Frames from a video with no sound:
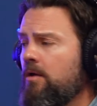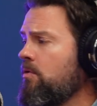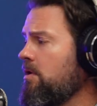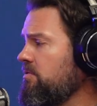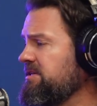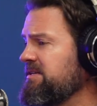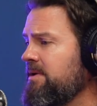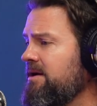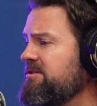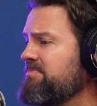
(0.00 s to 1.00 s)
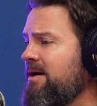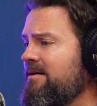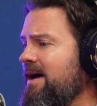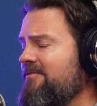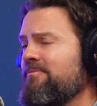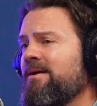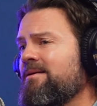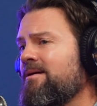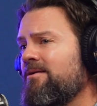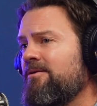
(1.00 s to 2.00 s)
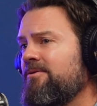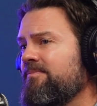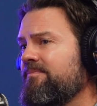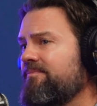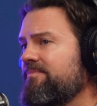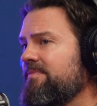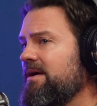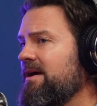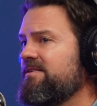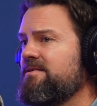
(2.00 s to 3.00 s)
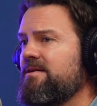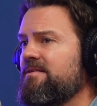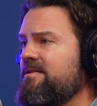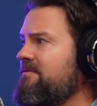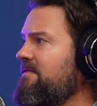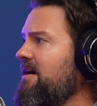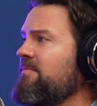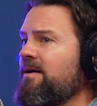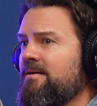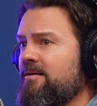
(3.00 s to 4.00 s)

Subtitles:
and work with somebody who's buying a $500,000 home as it does a $5 million